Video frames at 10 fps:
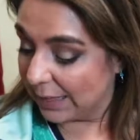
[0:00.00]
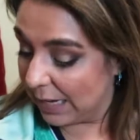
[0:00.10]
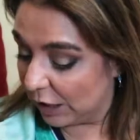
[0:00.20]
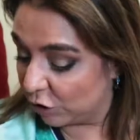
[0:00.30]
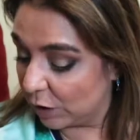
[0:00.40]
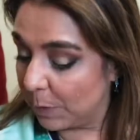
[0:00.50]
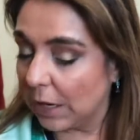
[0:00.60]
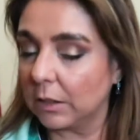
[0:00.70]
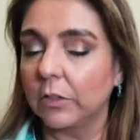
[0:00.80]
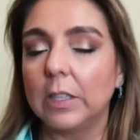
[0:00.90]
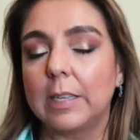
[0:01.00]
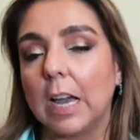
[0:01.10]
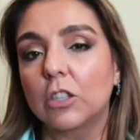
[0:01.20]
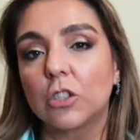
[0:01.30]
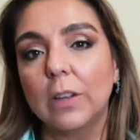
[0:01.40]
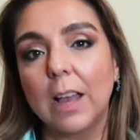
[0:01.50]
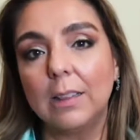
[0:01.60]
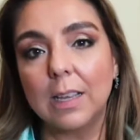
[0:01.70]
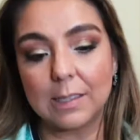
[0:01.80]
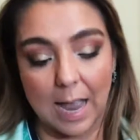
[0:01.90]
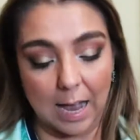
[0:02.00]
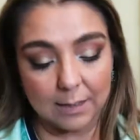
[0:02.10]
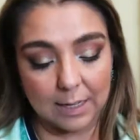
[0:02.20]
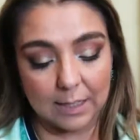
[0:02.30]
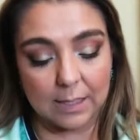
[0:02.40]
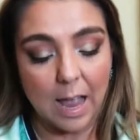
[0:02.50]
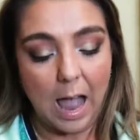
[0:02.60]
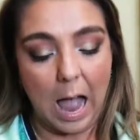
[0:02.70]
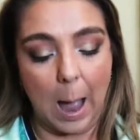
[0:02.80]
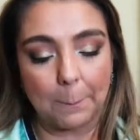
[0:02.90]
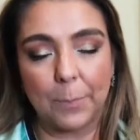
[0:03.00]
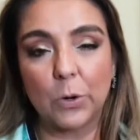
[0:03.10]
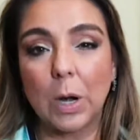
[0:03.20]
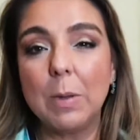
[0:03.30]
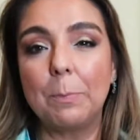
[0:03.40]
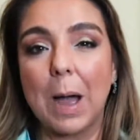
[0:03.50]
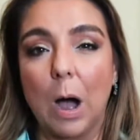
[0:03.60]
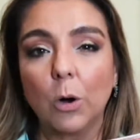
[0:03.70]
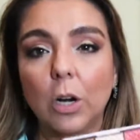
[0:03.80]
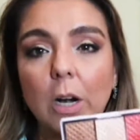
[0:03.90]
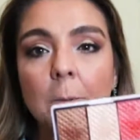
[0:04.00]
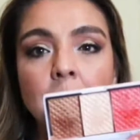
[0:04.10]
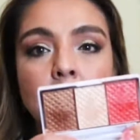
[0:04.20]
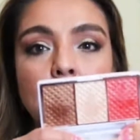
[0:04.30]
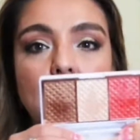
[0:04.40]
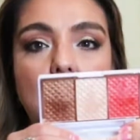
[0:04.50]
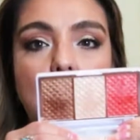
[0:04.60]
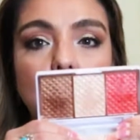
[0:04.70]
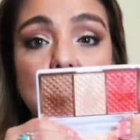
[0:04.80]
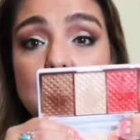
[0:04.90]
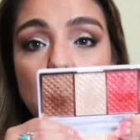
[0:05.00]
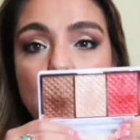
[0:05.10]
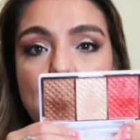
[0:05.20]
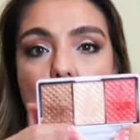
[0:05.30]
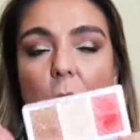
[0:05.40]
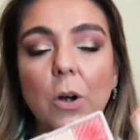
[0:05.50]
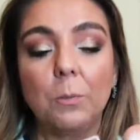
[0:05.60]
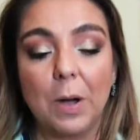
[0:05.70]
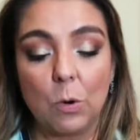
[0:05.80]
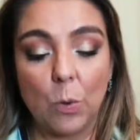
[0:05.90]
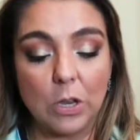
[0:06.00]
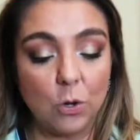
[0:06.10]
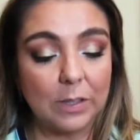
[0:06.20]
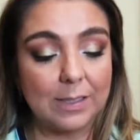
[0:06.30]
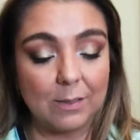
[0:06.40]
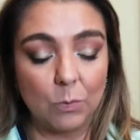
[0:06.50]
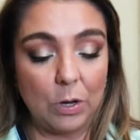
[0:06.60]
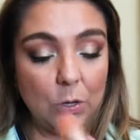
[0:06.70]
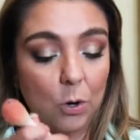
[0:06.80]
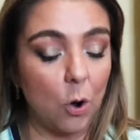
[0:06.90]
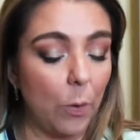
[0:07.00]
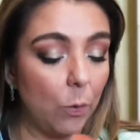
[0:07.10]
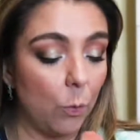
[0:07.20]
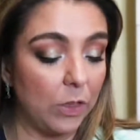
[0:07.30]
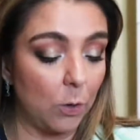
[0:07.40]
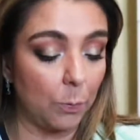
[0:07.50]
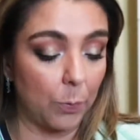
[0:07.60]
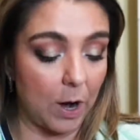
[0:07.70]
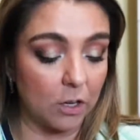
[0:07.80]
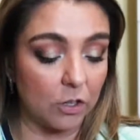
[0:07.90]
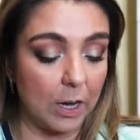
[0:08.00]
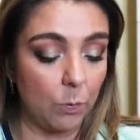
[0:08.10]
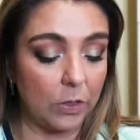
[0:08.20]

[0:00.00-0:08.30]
think it's just because of the texture that this has, that is a creamy powder. It's still a powder, but when you go with your brush,